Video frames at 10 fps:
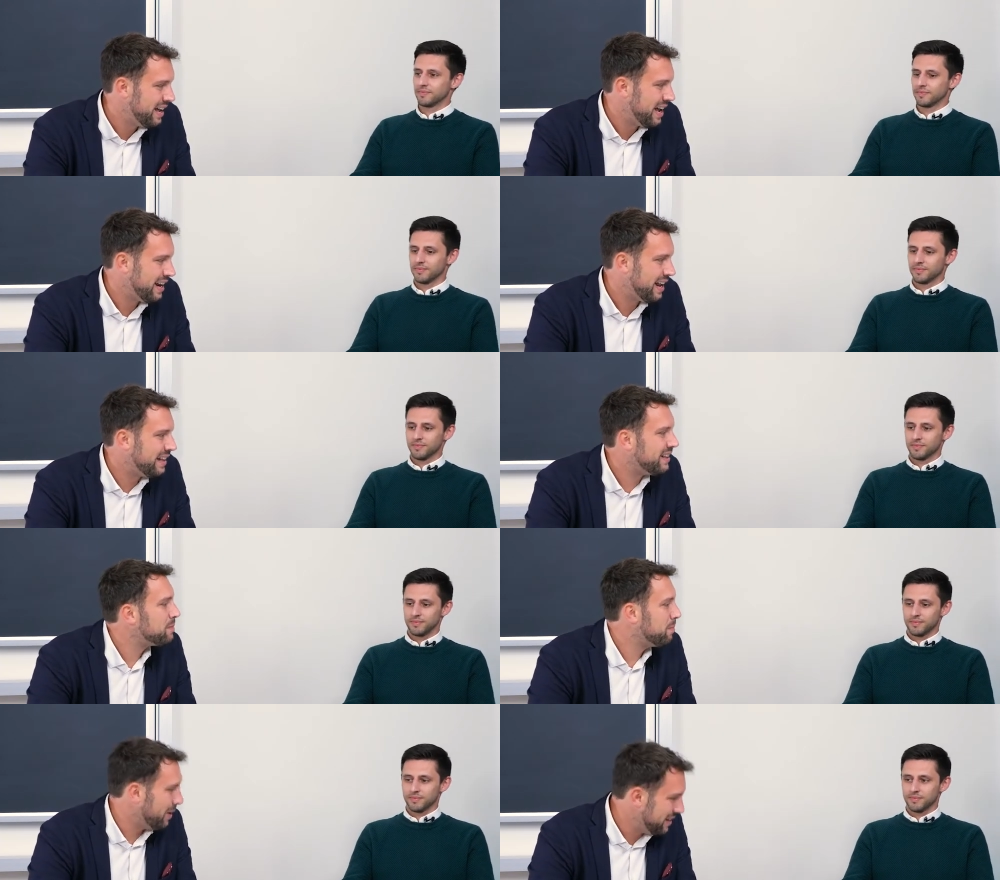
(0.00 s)
Speaker 1: And at
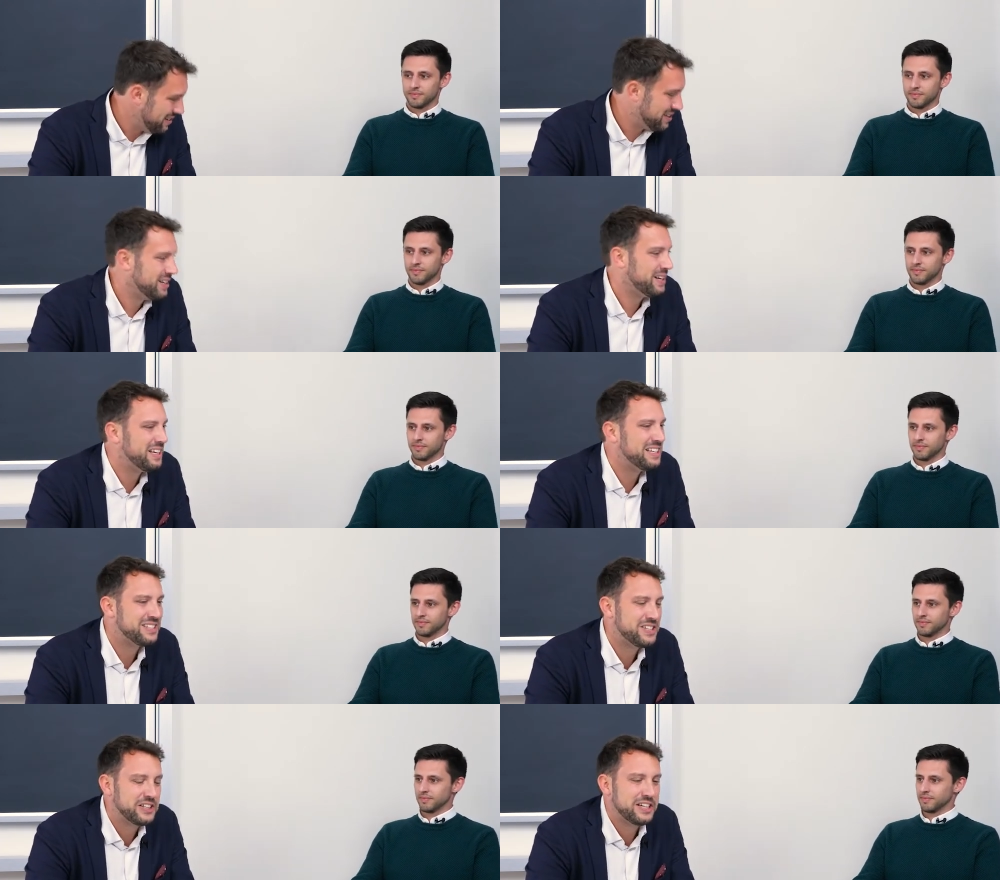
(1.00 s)
that point, he
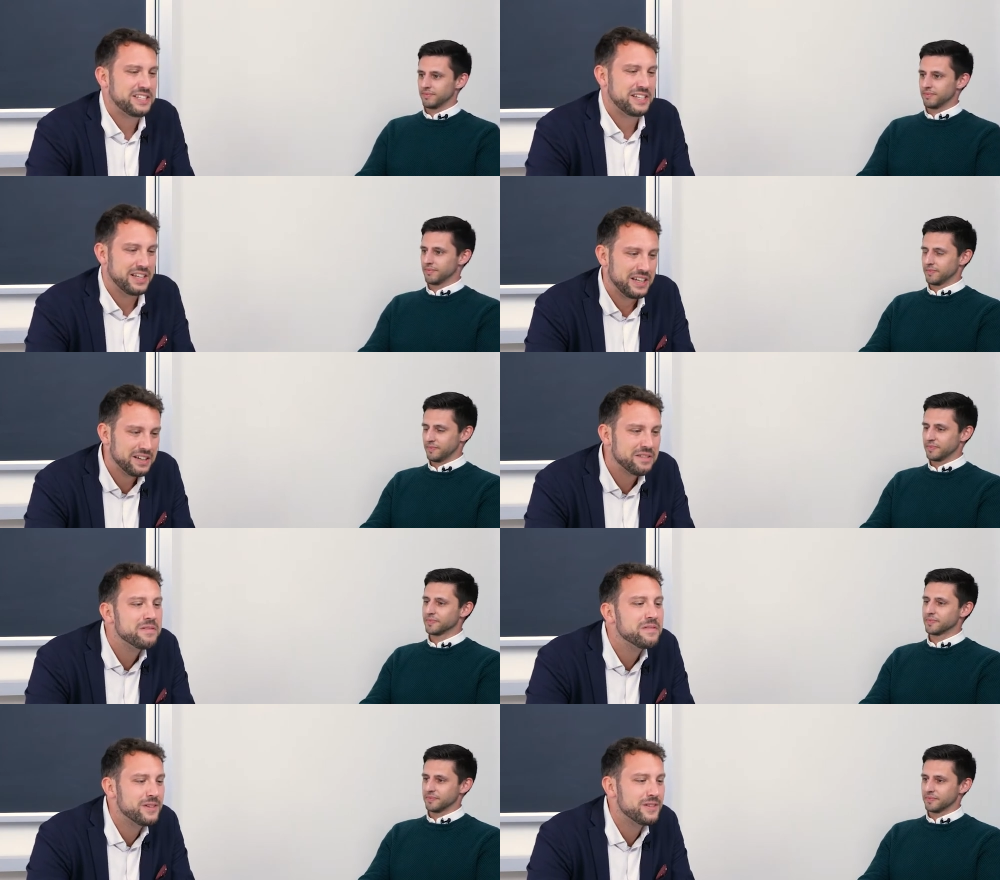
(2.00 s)
started asking
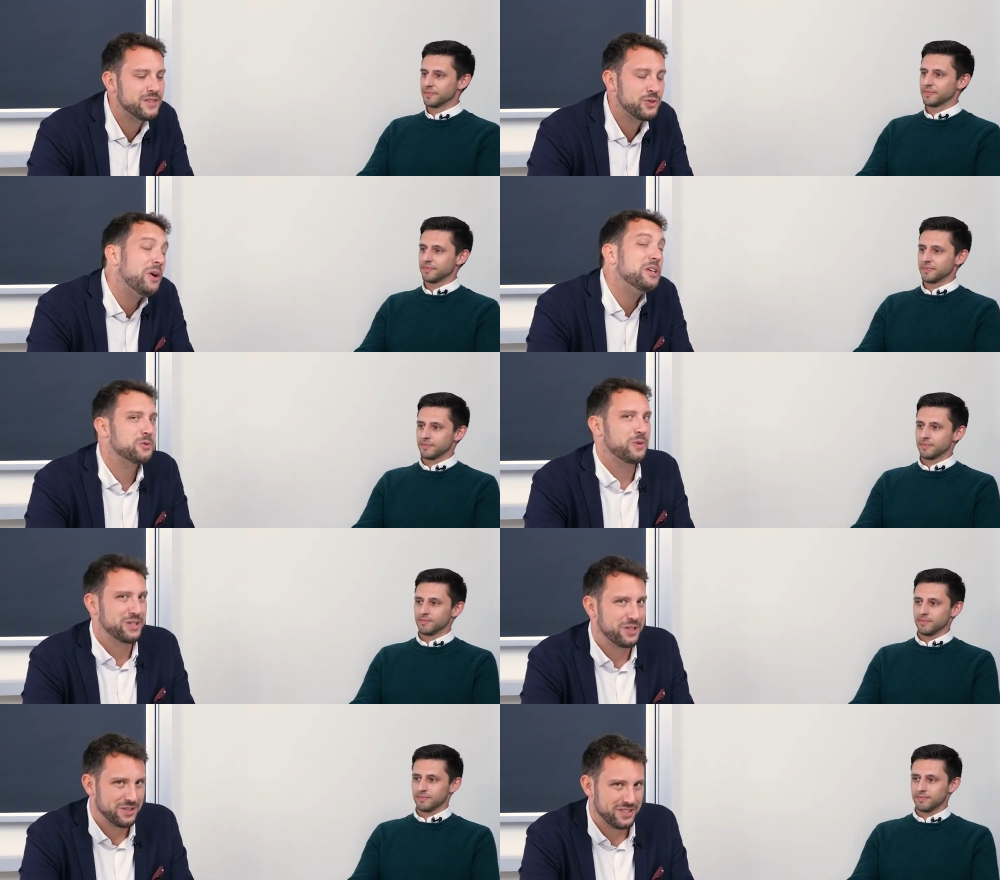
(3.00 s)
strange
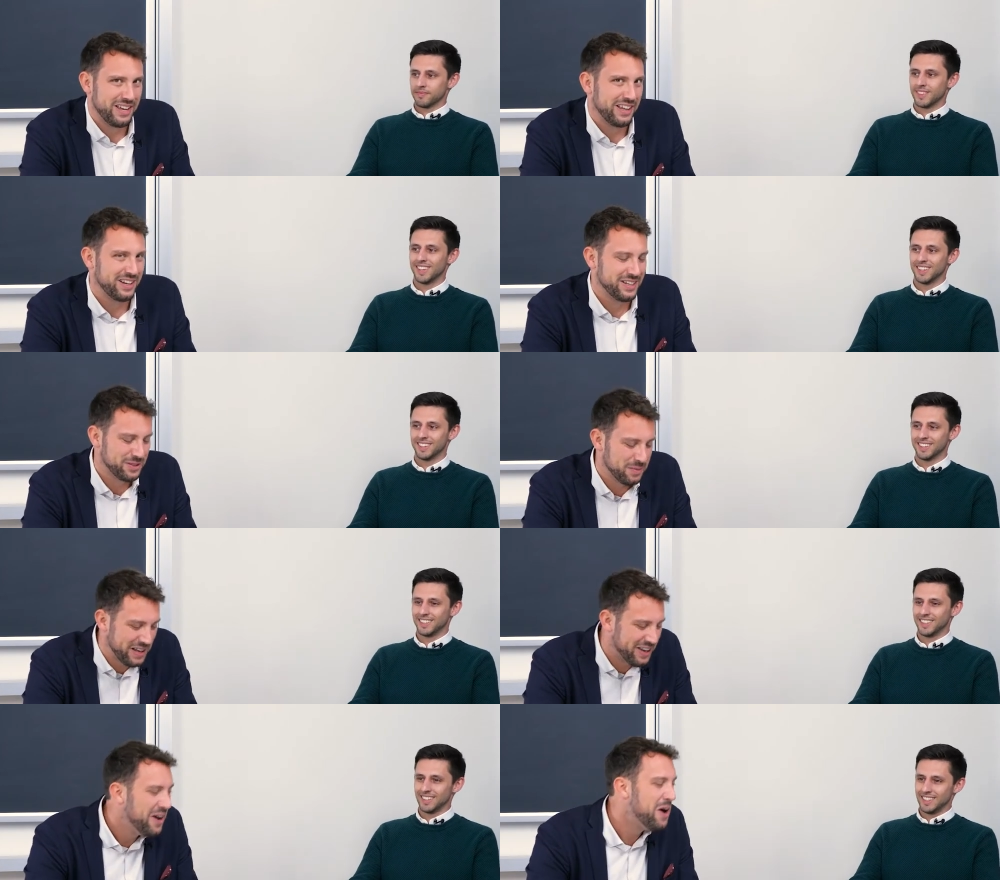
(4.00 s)
questions, at least to
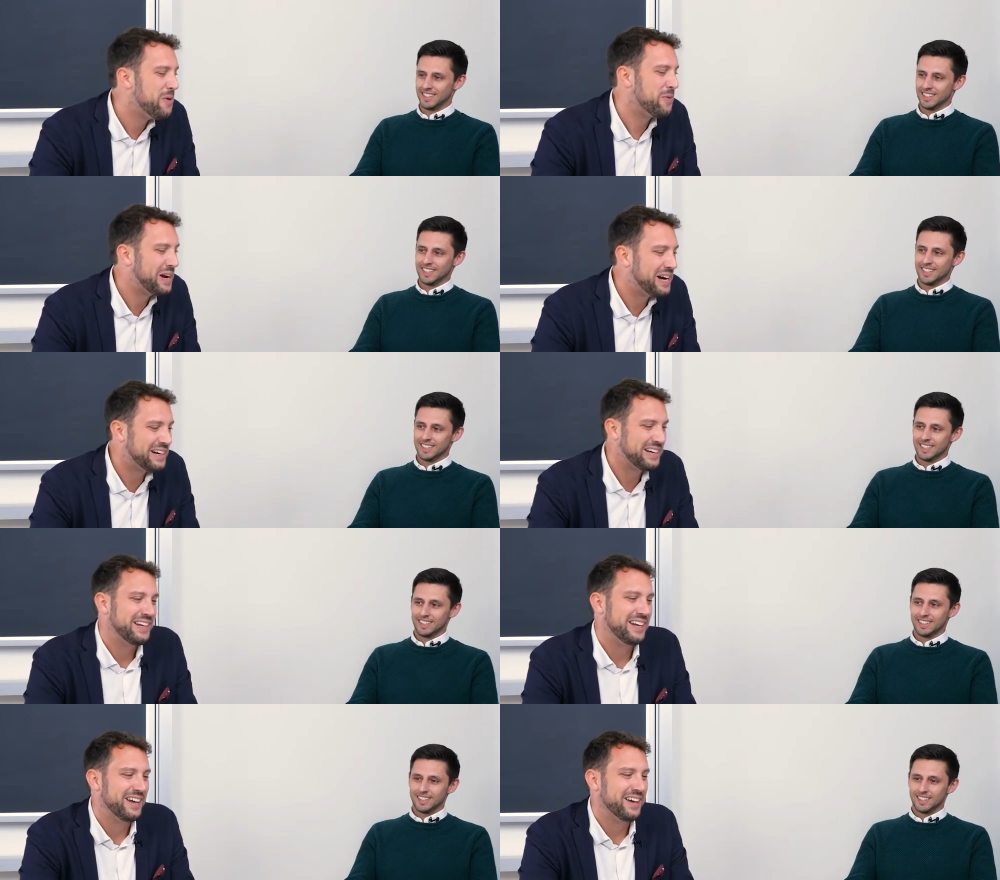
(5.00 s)
me,
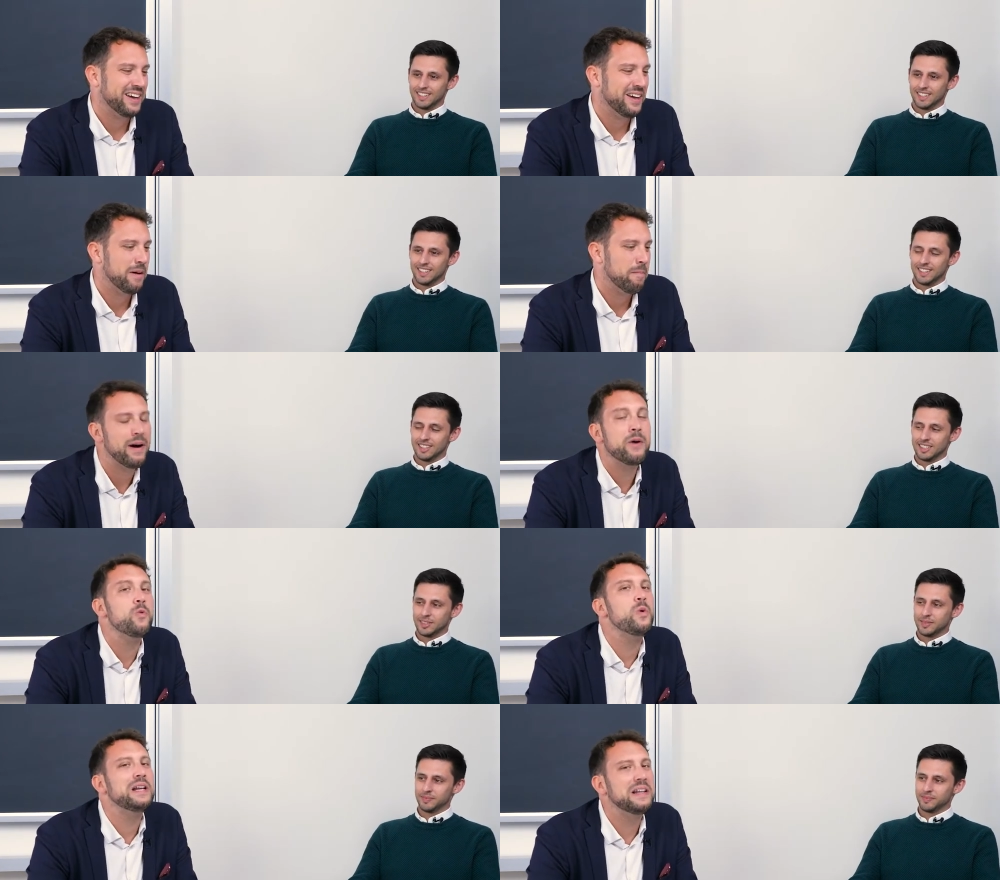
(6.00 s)
regarding uh, my
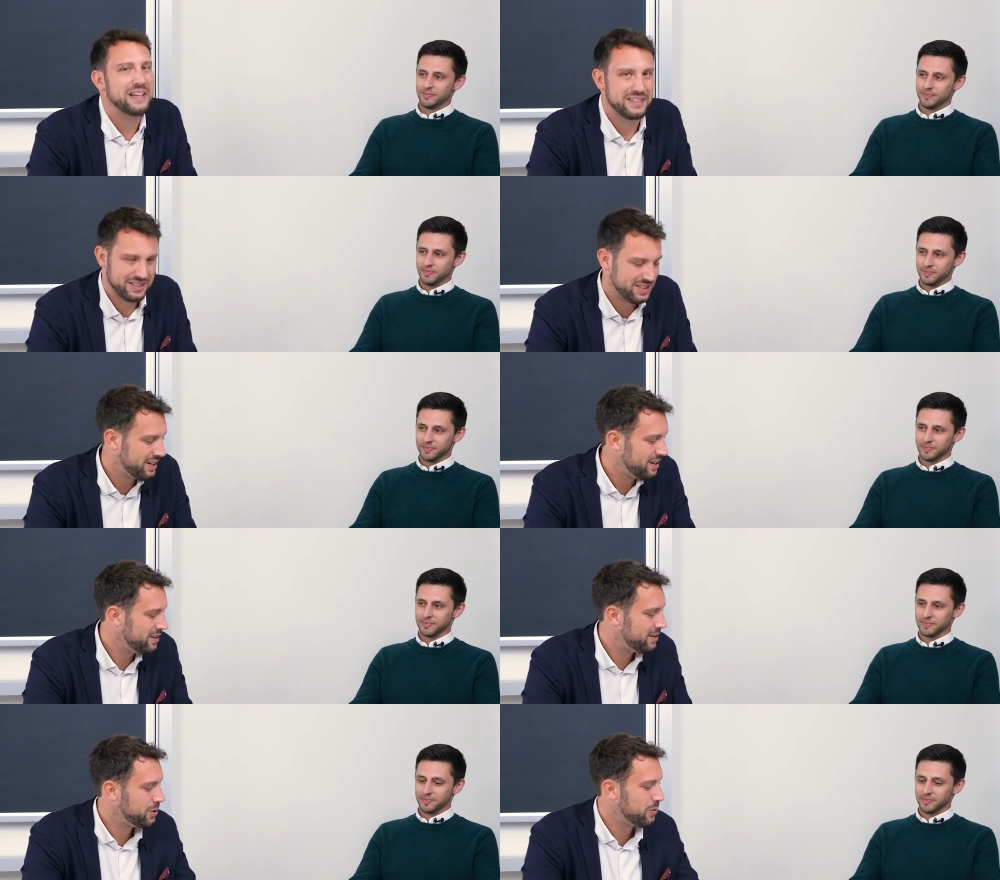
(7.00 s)
willingness
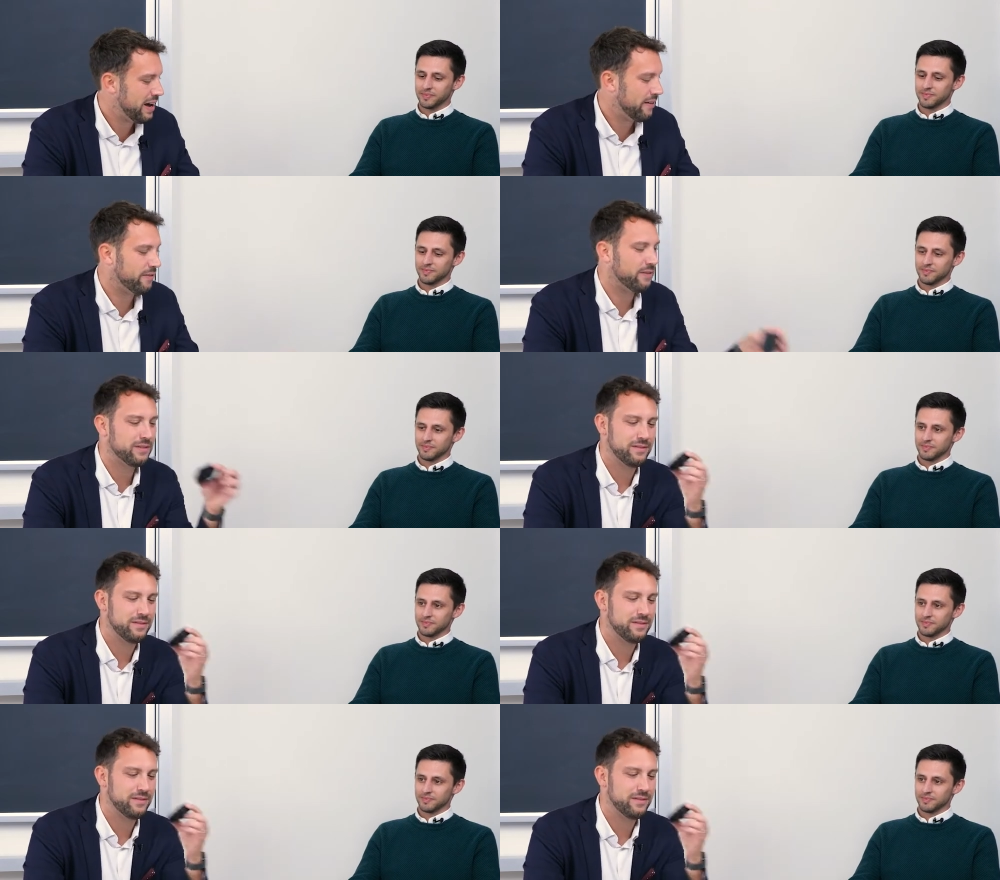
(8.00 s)
to have